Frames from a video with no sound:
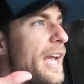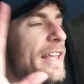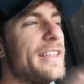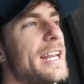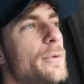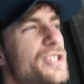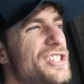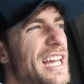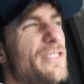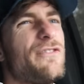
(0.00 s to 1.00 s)
And then it would
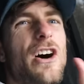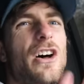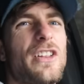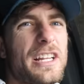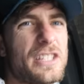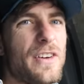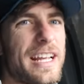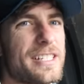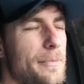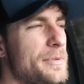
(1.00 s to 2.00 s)
just kind of fall on its
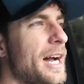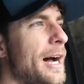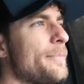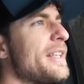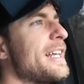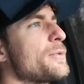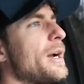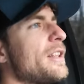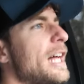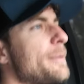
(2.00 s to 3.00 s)
face up top. That's
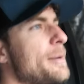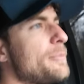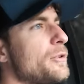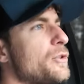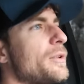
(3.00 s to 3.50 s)
why a lot of people do